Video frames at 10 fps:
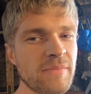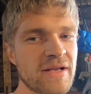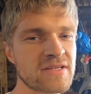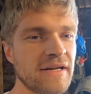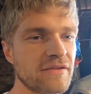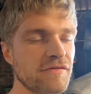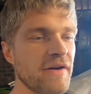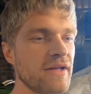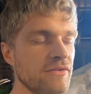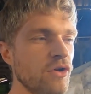of wee bits I need to
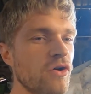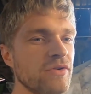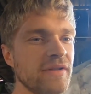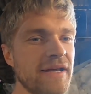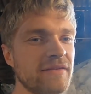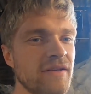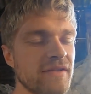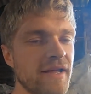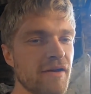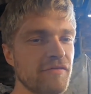fit, not related to
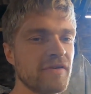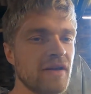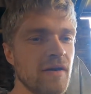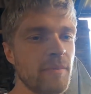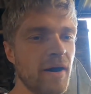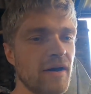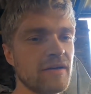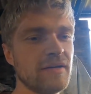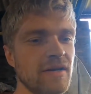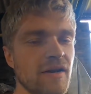the diff,
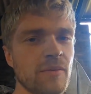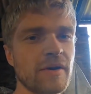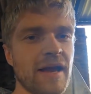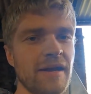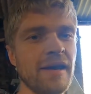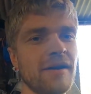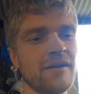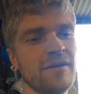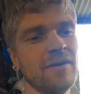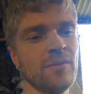but we're getting
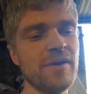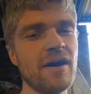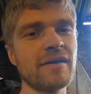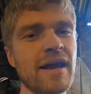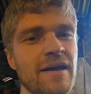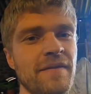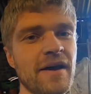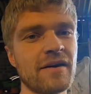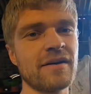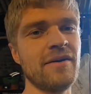there. We are getting there.